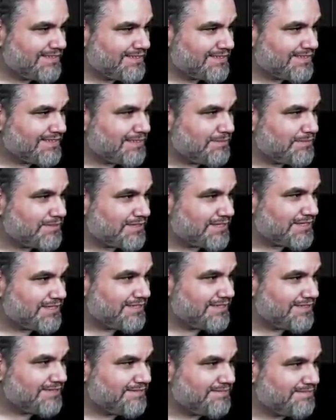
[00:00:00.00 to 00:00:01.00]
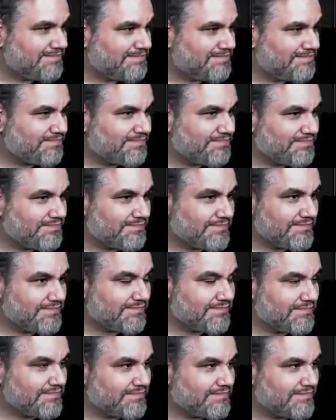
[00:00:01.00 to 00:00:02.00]
Seems good.
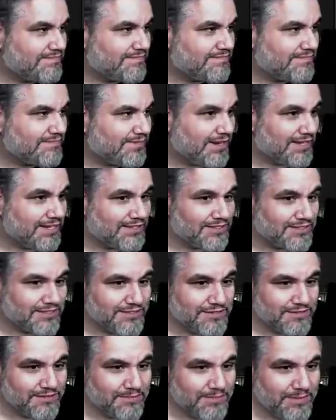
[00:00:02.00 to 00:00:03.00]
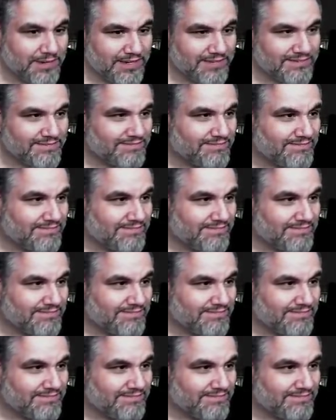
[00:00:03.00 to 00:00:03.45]
Wow, they took two from that?